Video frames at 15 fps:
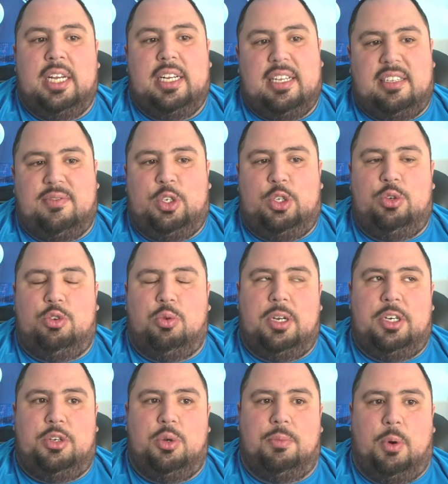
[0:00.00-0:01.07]
Does have a
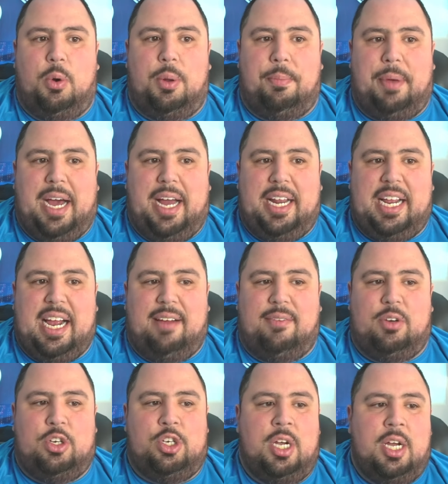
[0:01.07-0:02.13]
222 opponent batting
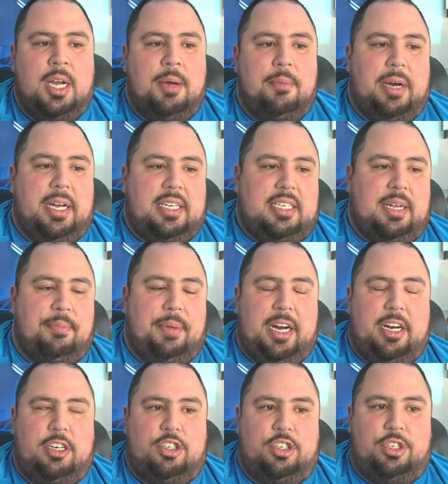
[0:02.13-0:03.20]
average, but
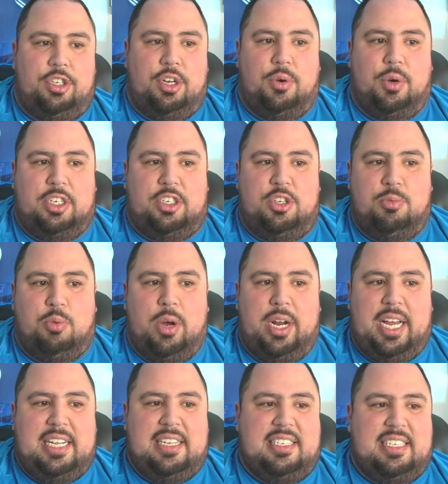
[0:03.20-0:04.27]
compared to, you know, a
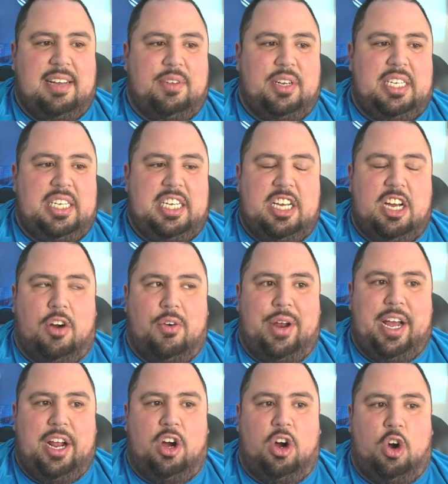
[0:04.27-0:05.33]
2.87
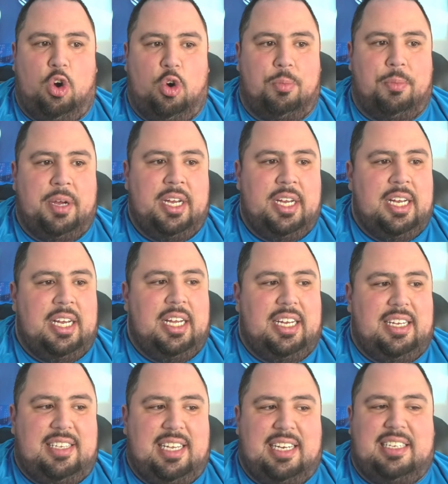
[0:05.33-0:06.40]
ERA at home,
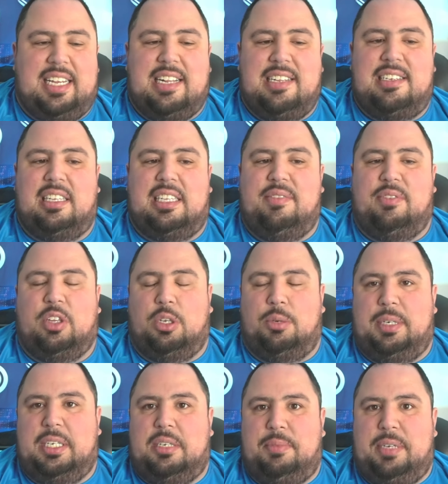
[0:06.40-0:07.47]
like I said, tends to leave a little
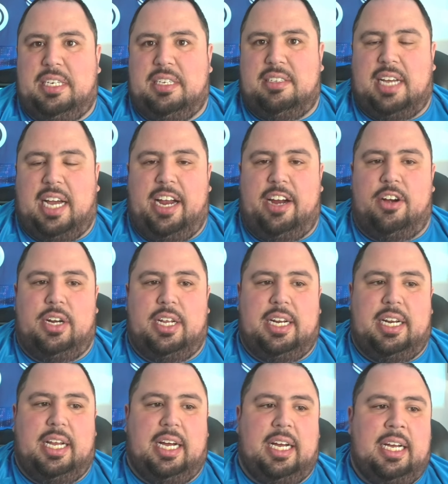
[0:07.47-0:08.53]
bit to be desired.
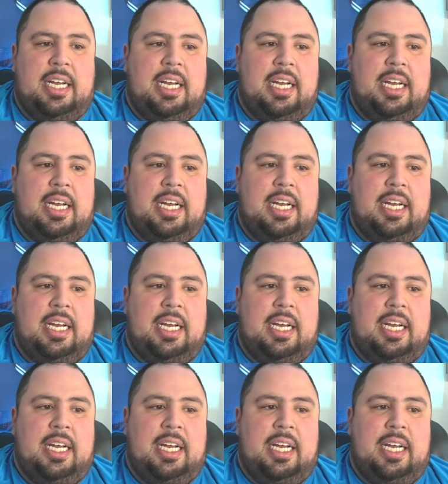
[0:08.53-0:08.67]
And uh,